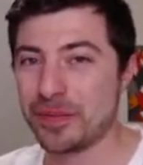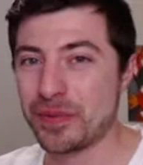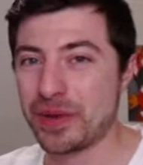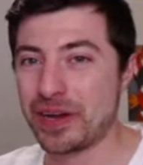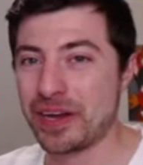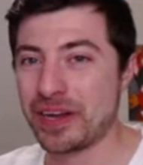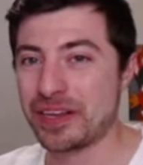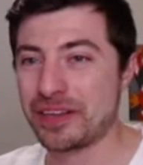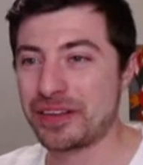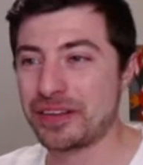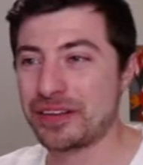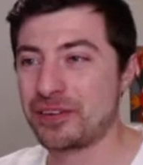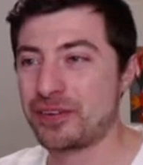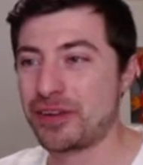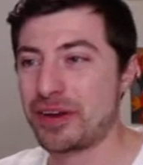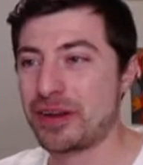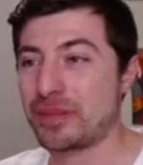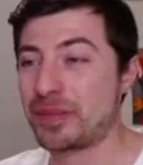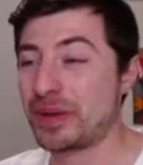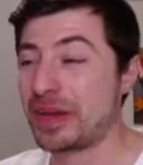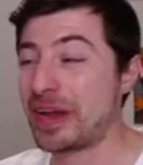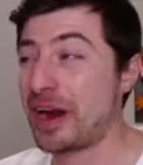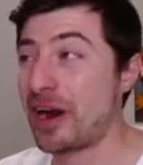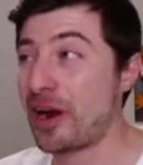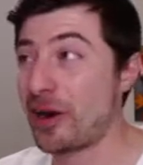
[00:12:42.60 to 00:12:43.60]
I
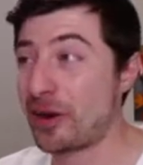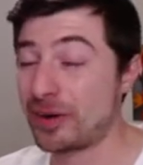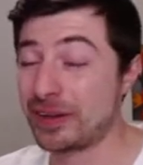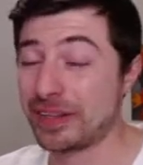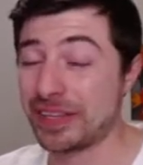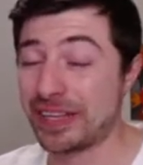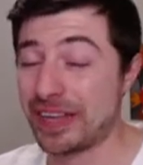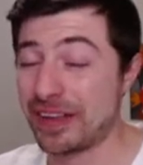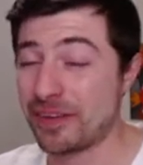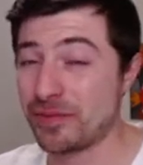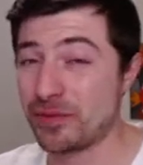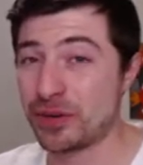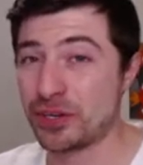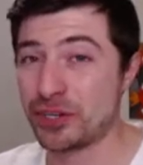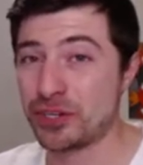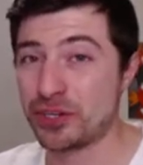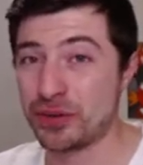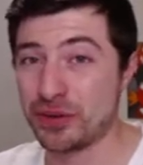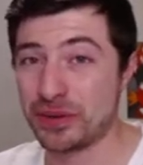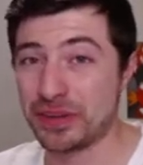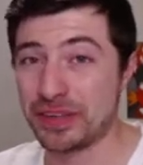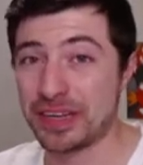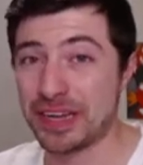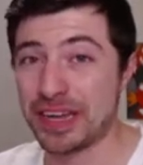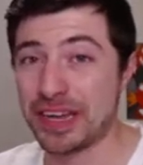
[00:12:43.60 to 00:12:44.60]
stream currently every
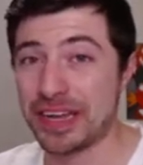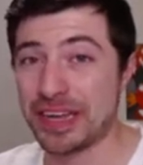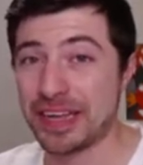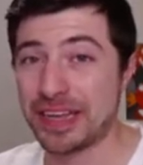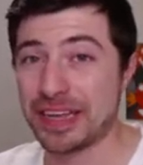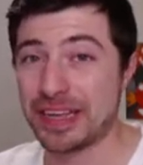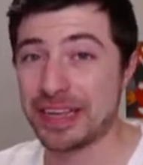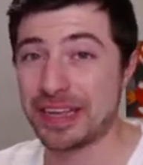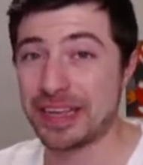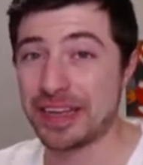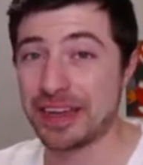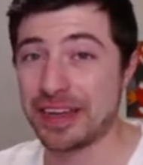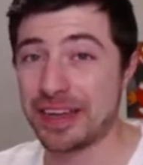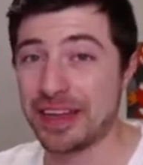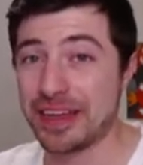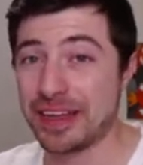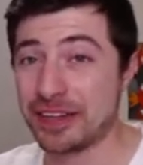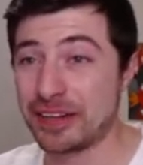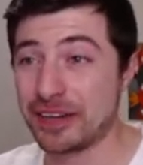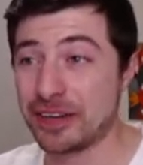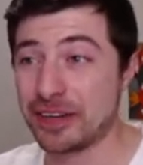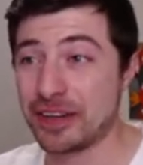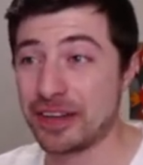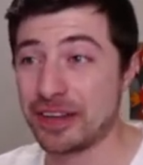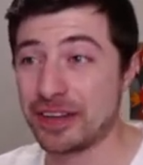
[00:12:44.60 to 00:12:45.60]
Tuesday
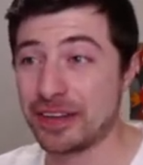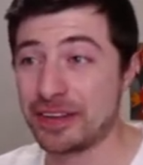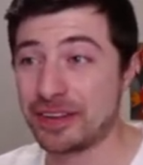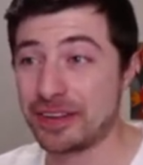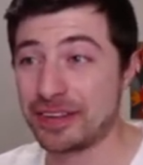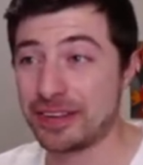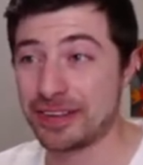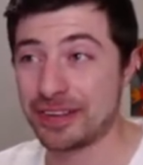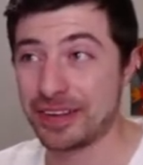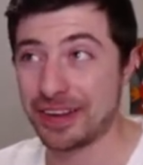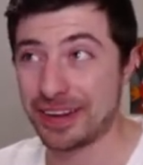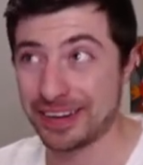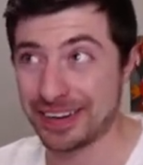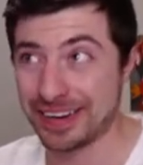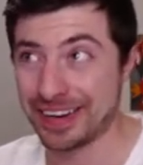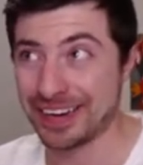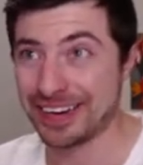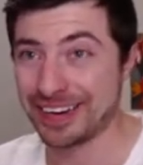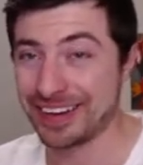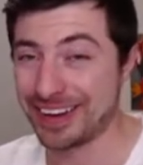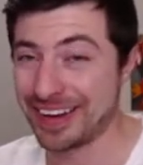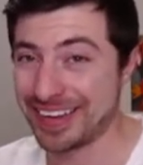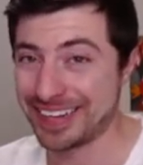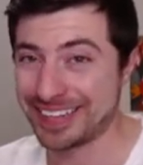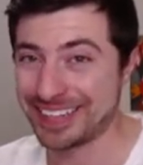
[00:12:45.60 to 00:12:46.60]
and Sunday
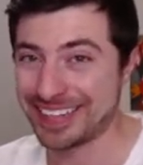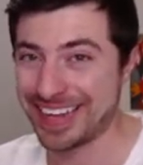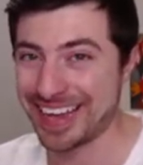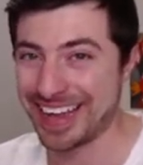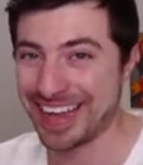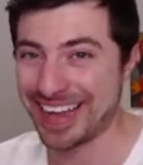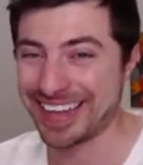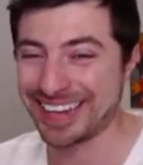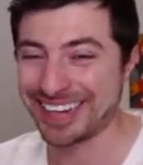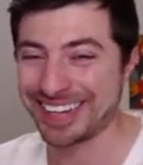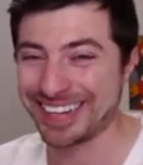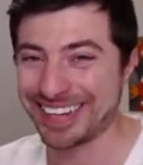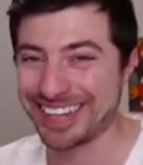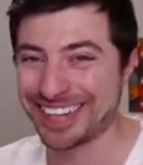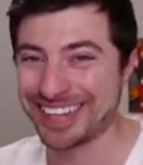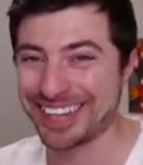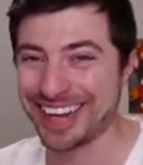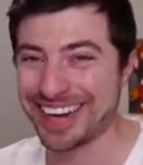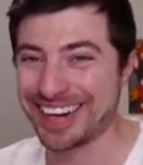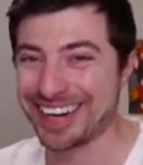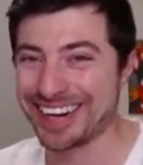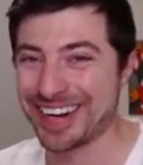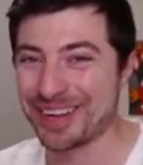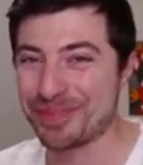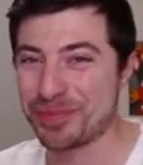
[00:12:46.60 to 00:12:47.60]
night and
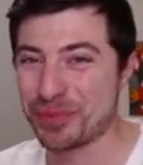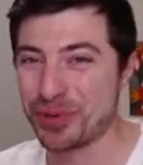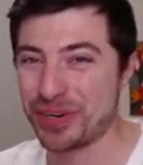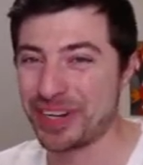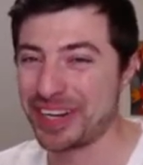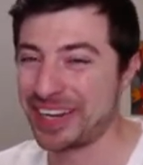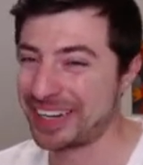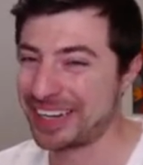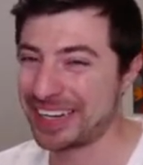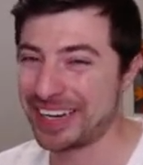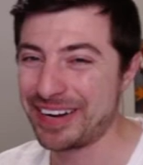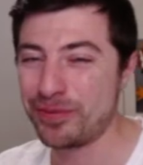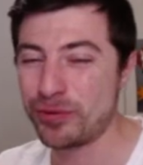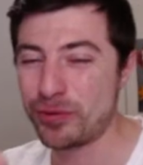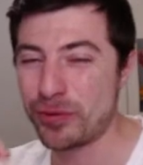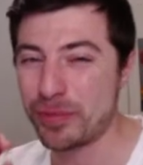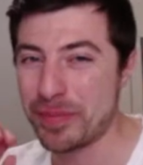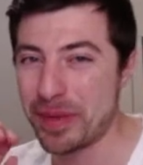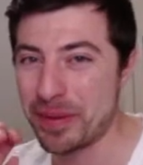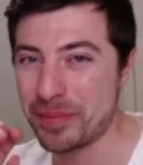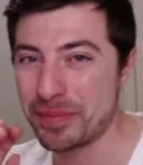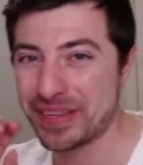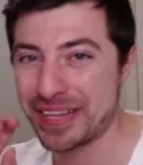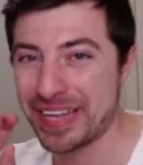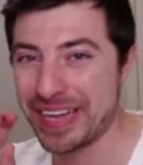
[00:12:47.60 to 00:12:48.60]
Saturday morning. I can never
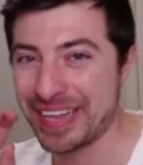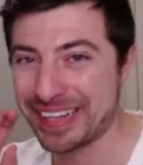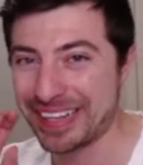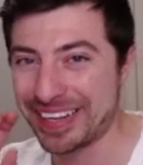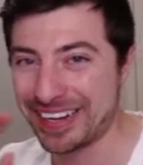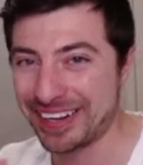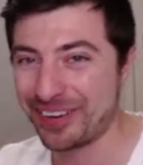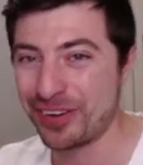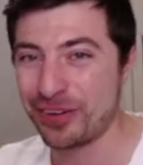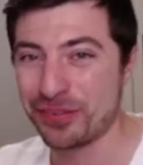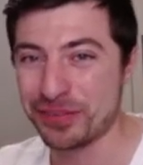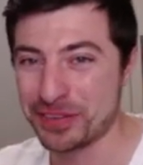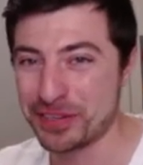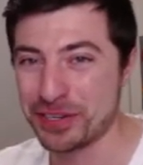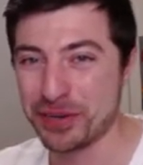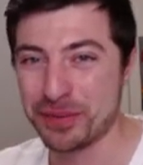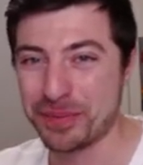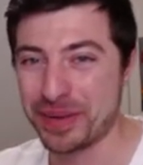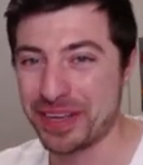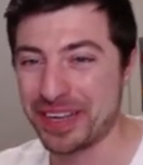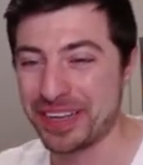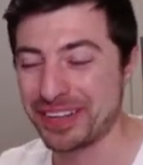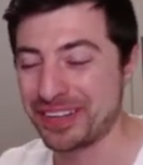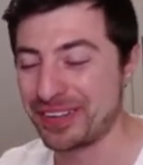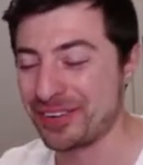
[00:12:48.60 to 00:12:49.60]
remember that off the top of
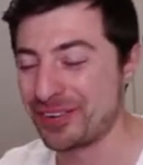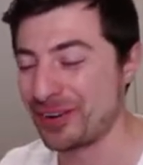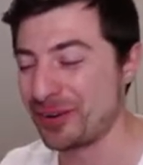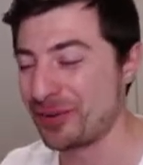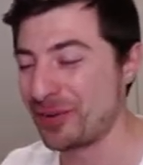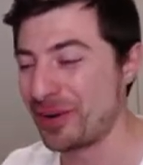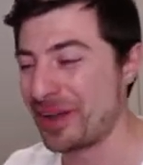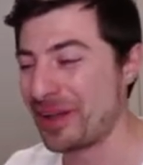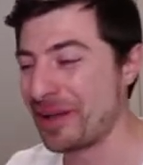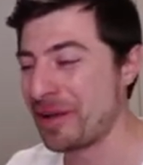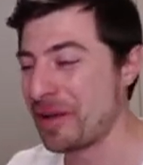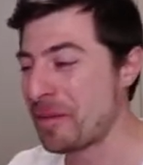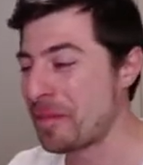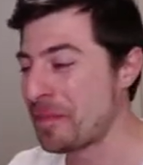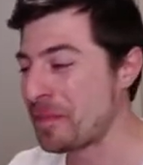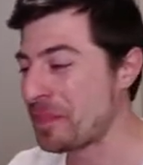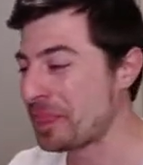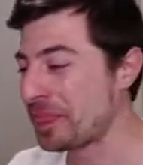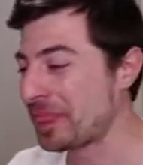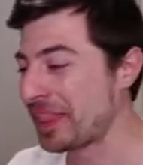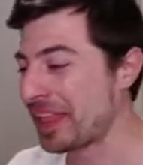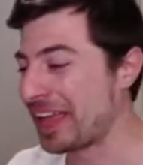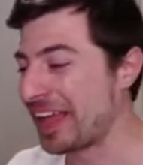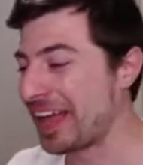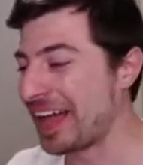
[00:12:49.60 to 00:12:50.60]
my head straight away.
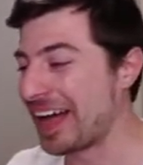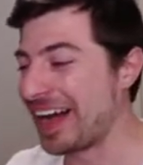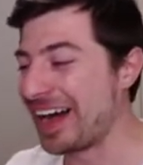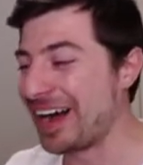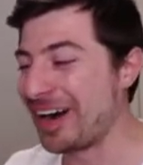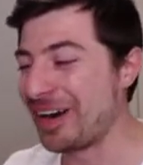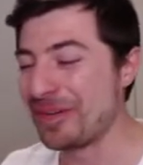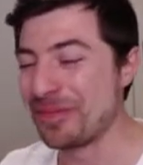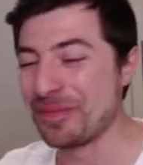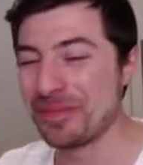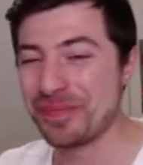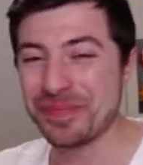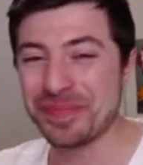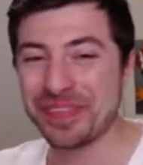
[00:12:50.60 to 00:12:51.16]
Yeah, I'll